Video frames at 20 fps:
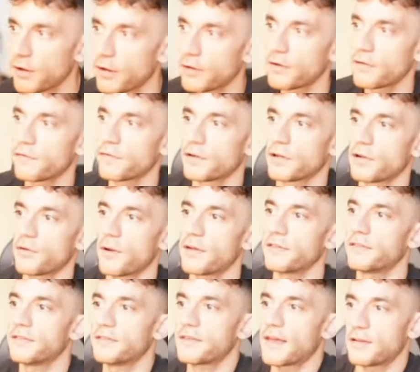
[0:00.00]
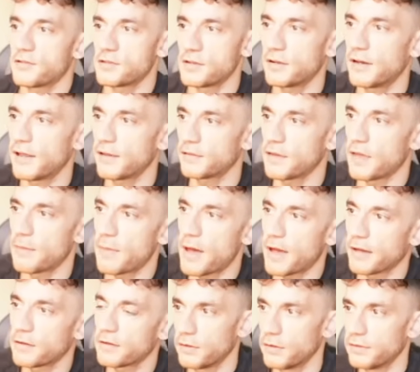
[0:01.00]
going off on a crazy tangent, let's get
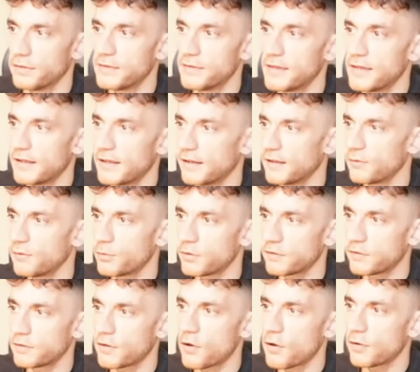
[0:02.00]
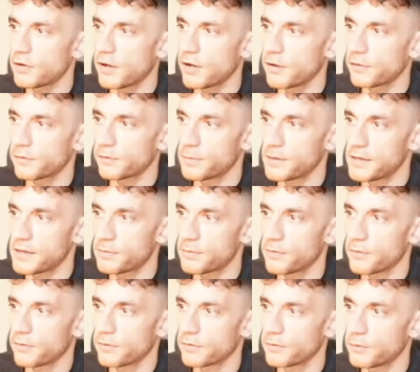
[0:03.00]
back up. Nearly, we're so close,
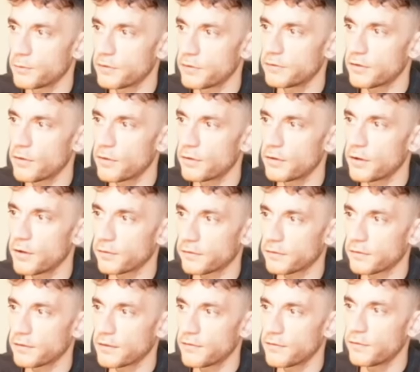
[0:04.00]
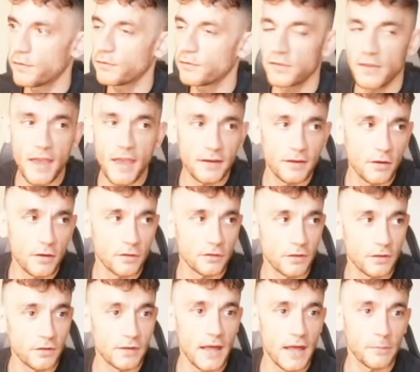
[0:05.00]
people. We're so close. If you stayed on,
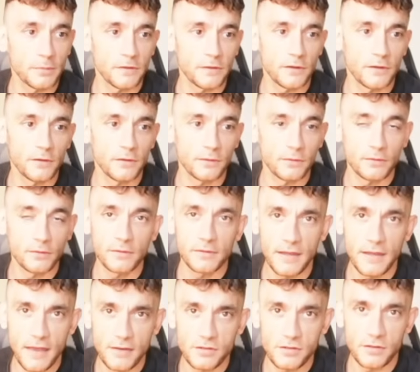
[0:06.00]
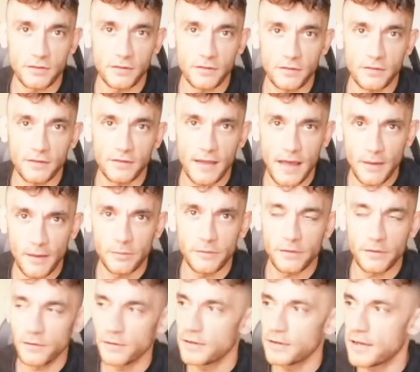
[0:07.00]
you're an absolute legend.
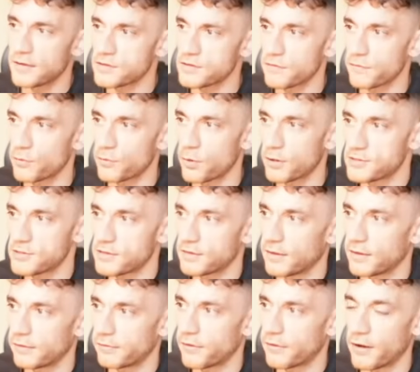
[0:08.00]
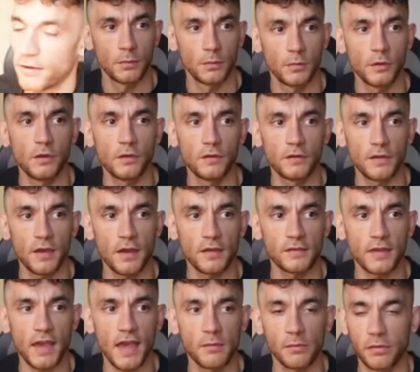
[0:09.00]
Absolute legend for watching this far. Pew
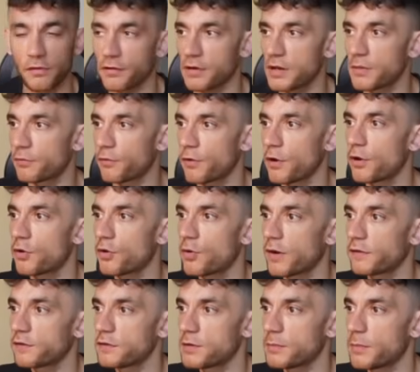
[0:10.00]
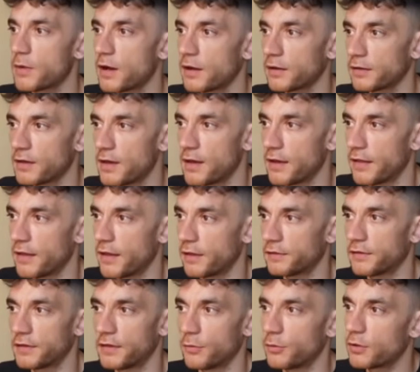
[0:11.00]
says M three Pro question mark. Yeah,
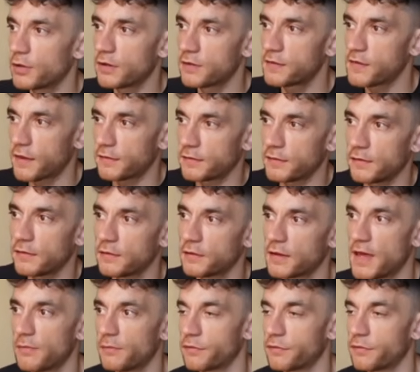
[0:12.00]
that's it. We're going to test this on M